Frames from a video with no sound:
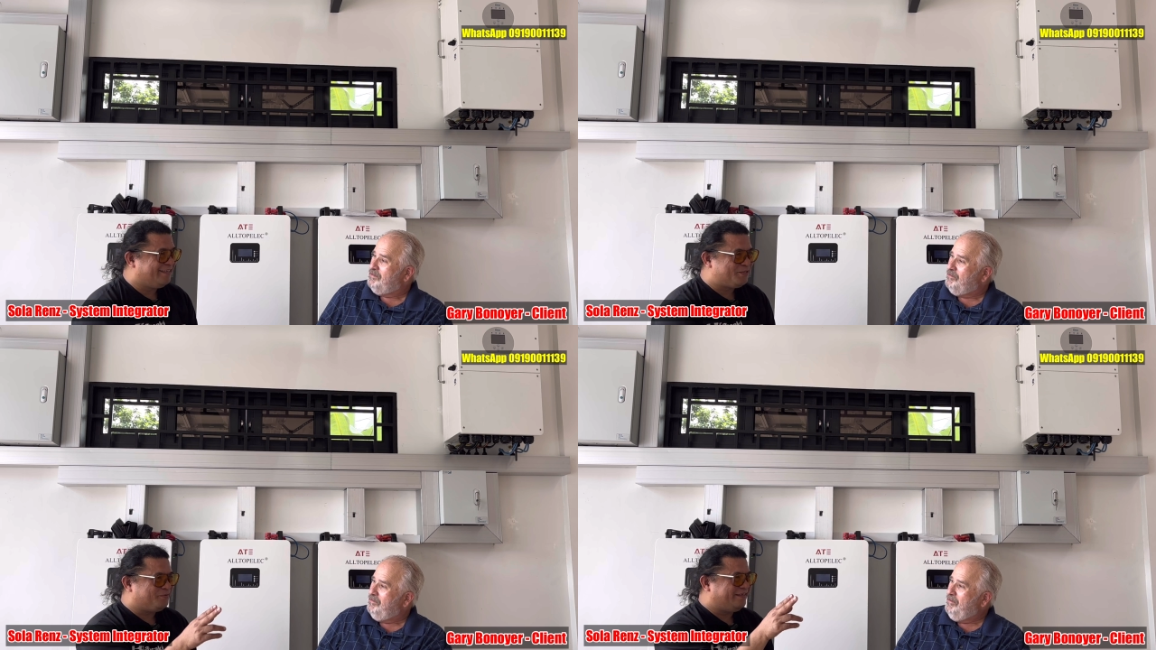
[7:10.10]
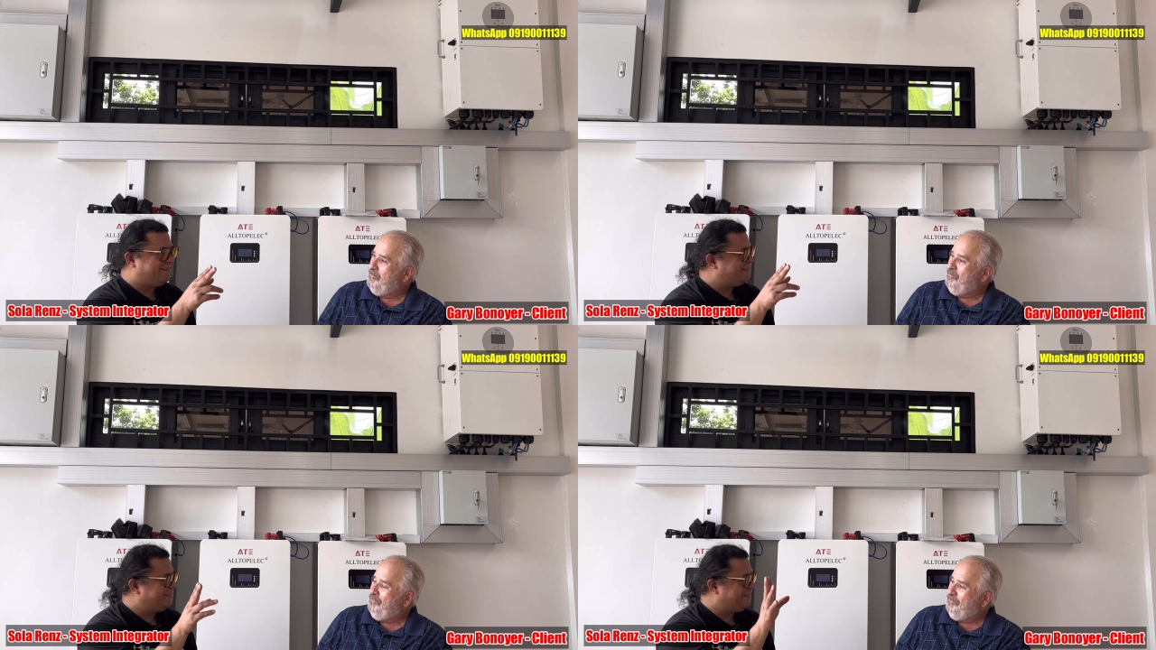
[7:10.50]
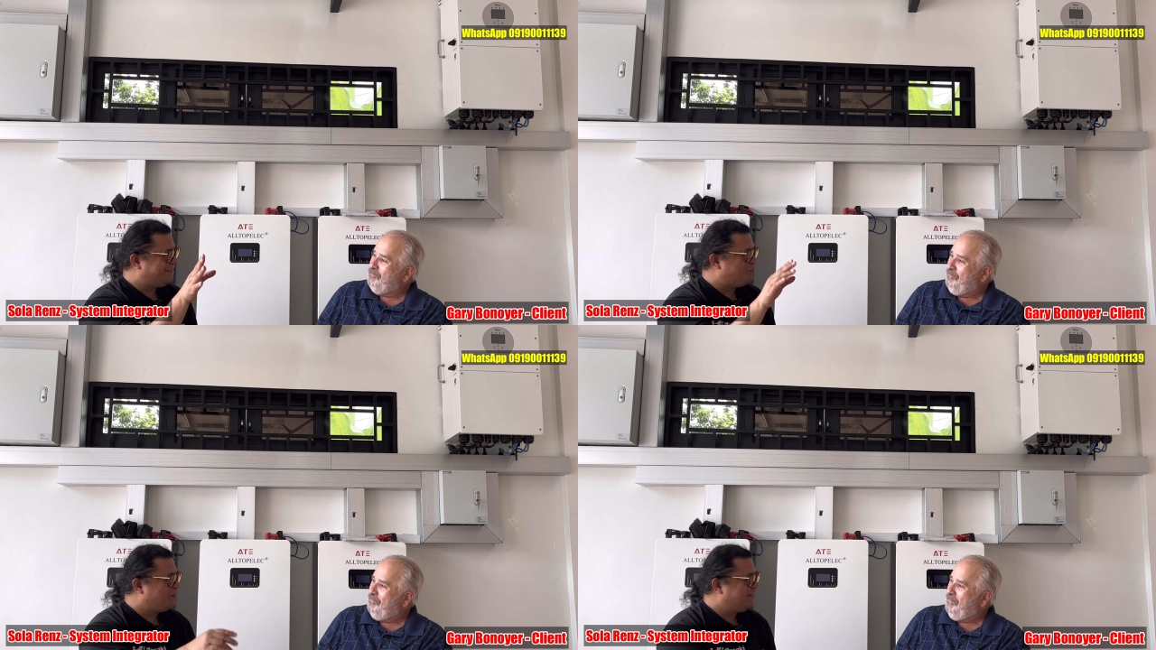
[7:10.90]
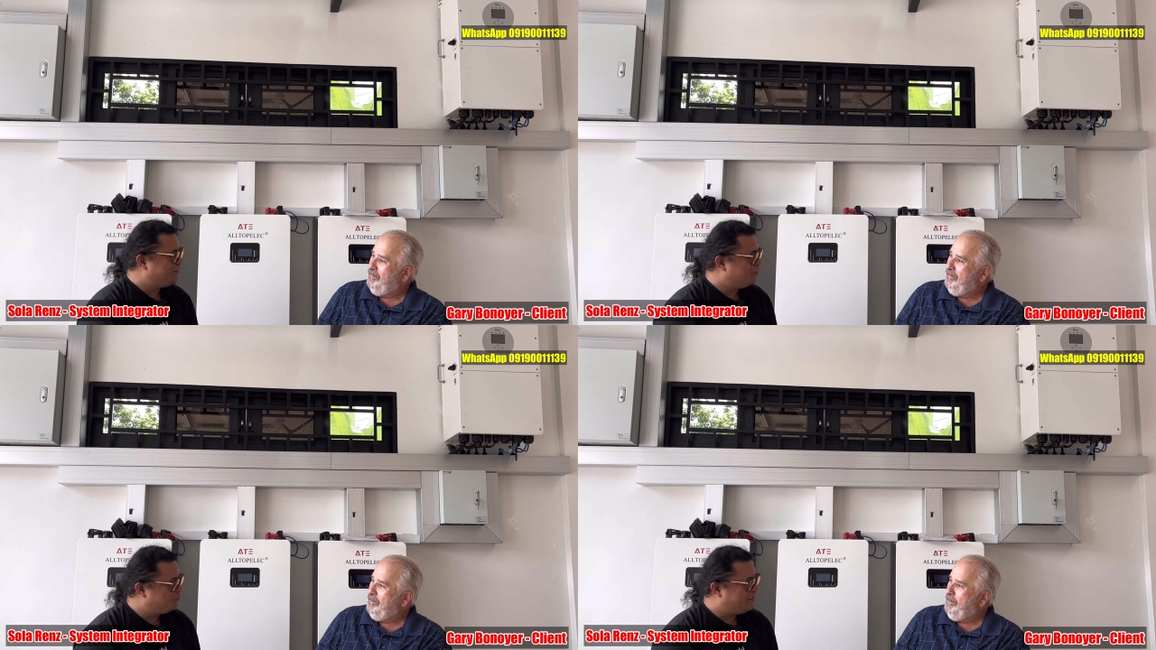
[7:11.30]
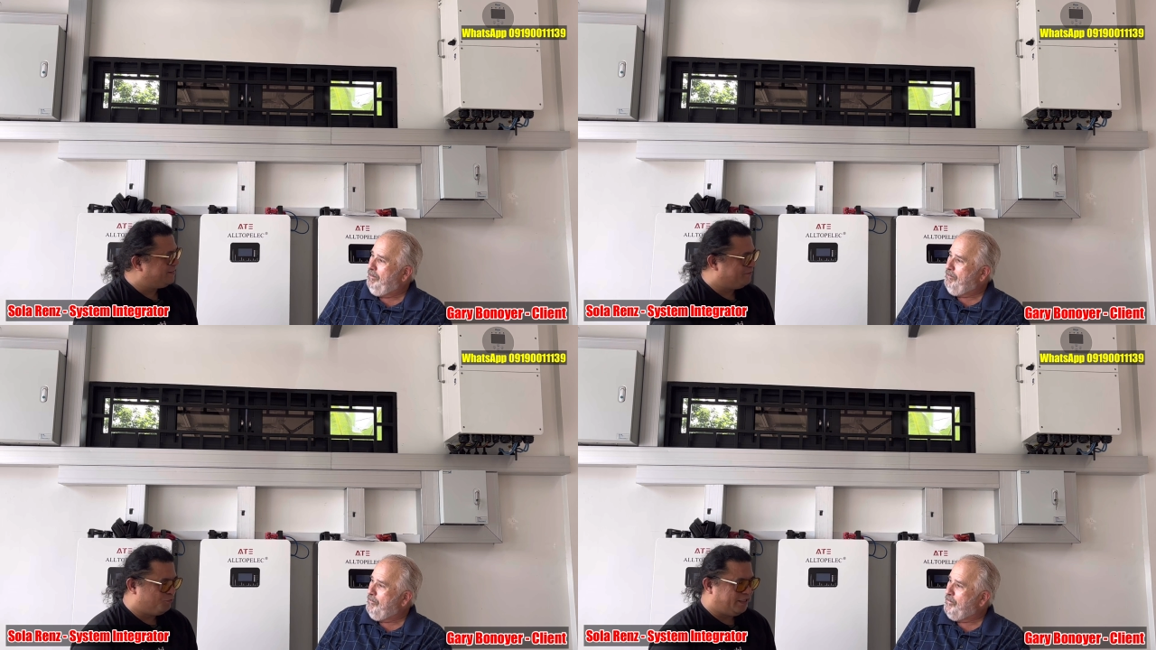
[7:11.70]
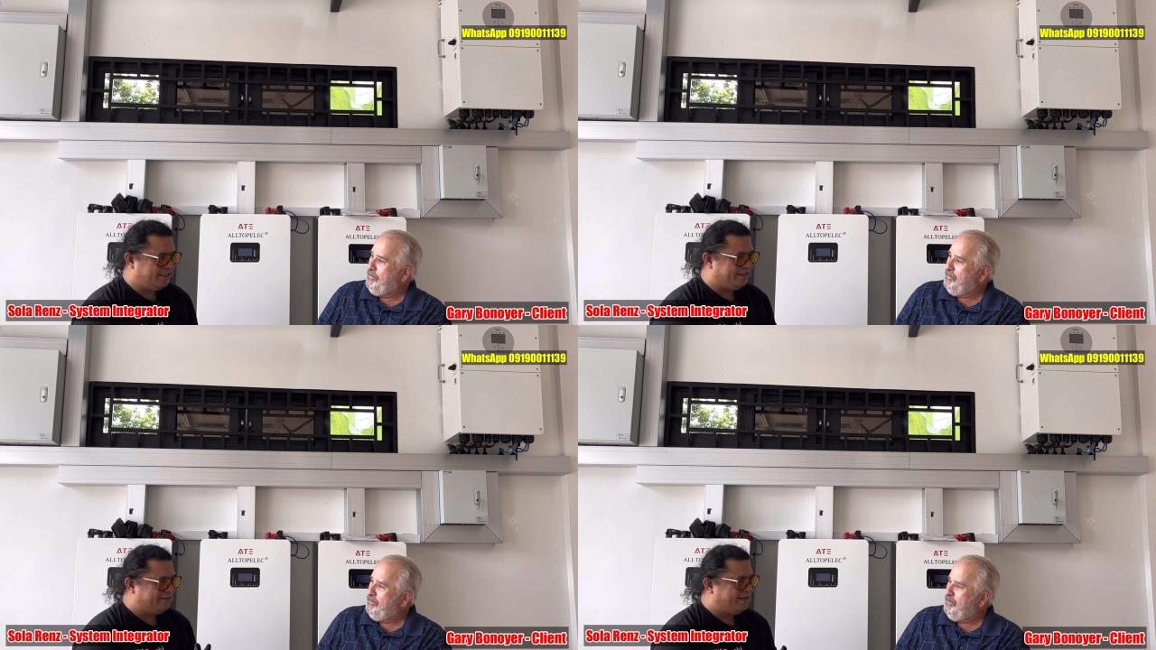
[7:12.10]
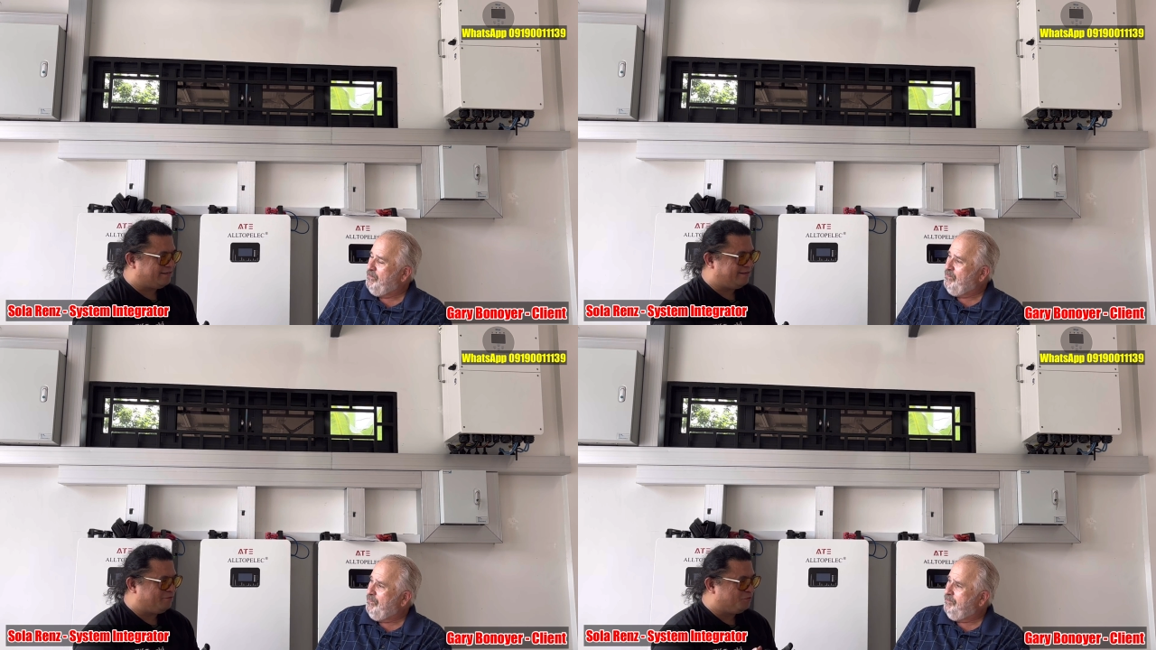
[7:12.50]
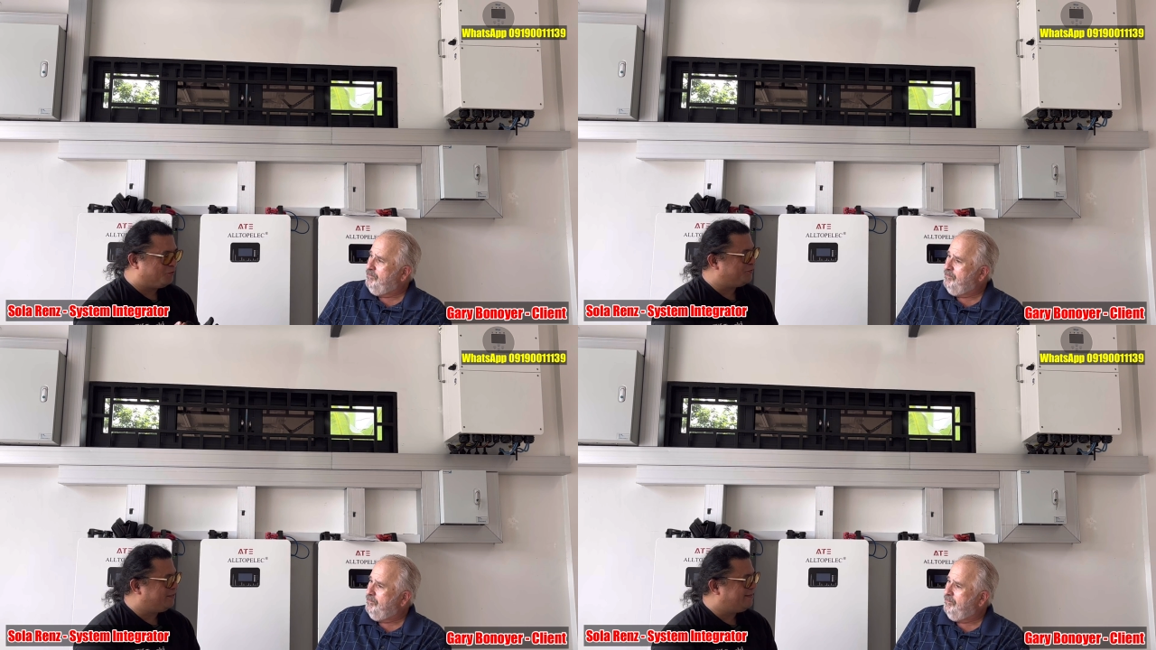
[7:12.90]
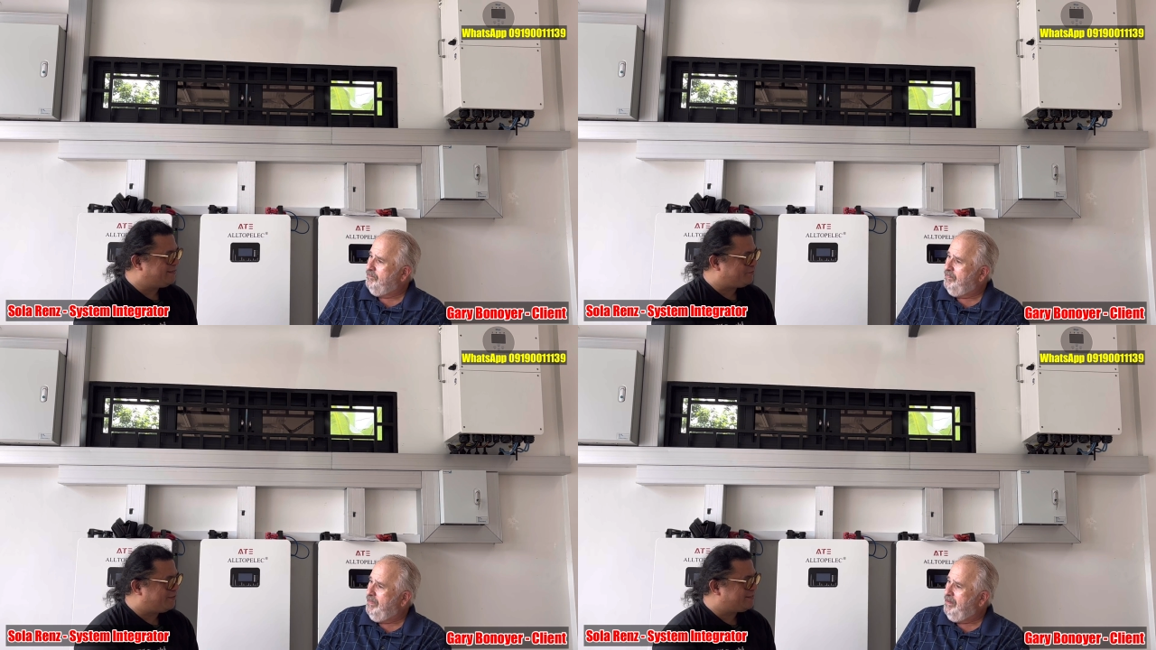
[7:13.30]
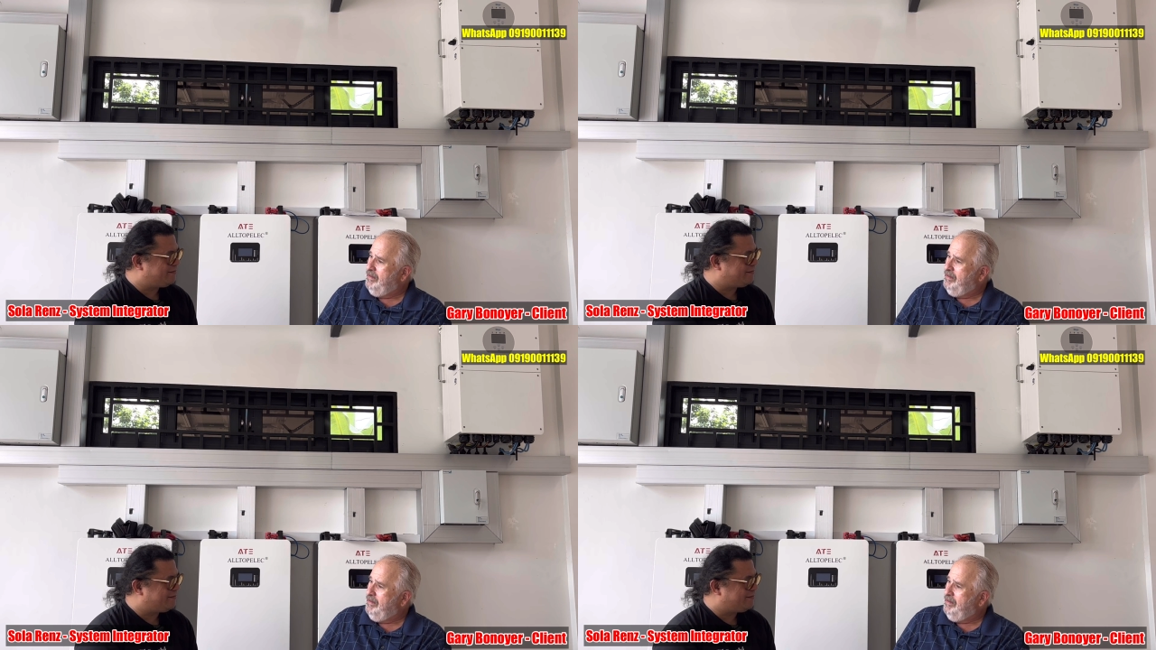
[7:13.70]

Speaker 1: Yeah, that's why uh, a while ago when we conducted, concluded the stress